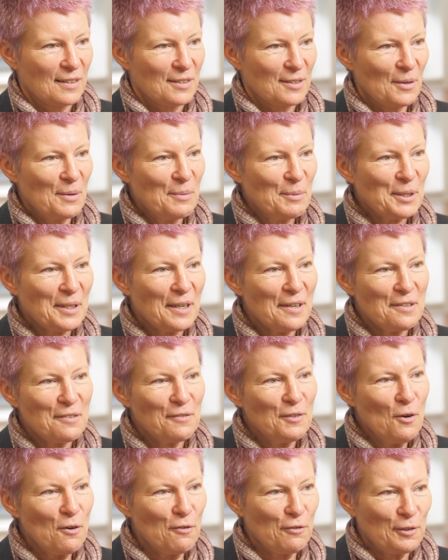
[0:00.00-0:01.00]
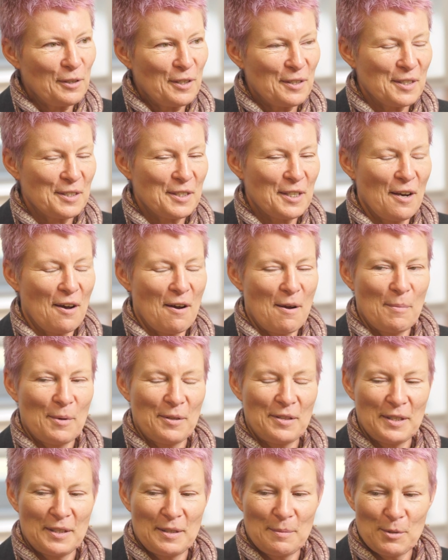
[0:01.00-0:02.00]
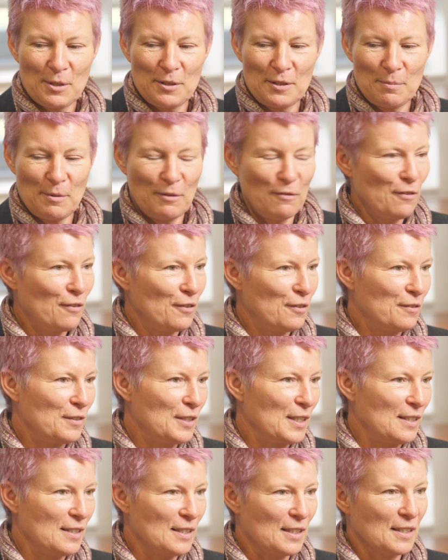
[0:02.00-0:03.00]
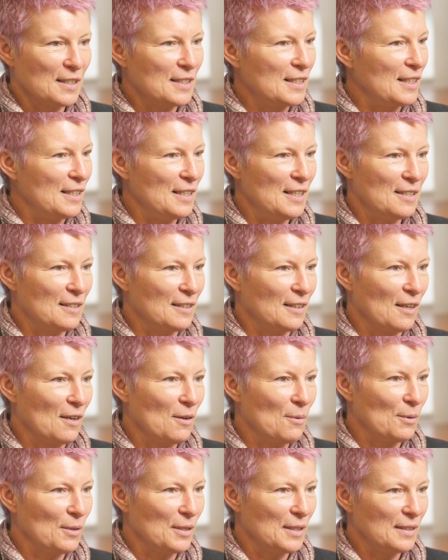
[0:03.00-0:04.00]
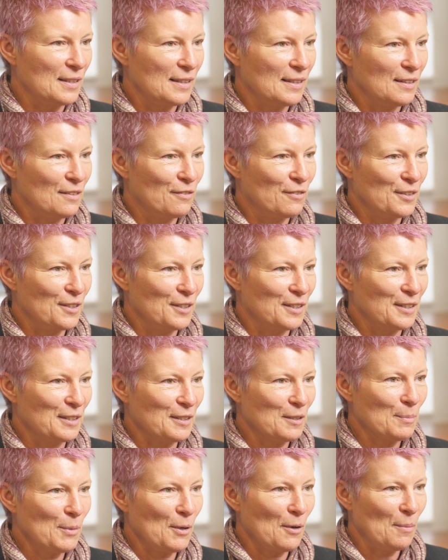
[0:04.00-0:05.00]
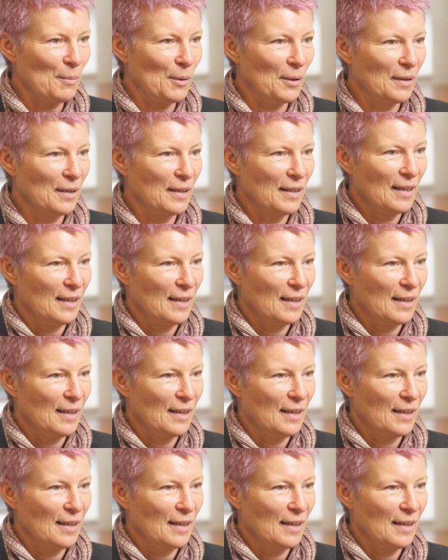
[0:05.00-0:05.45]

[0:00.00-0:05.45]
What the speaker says: So it was kind of novel at the time. I think it must have been 15, 16 years ago when I did the first experiment.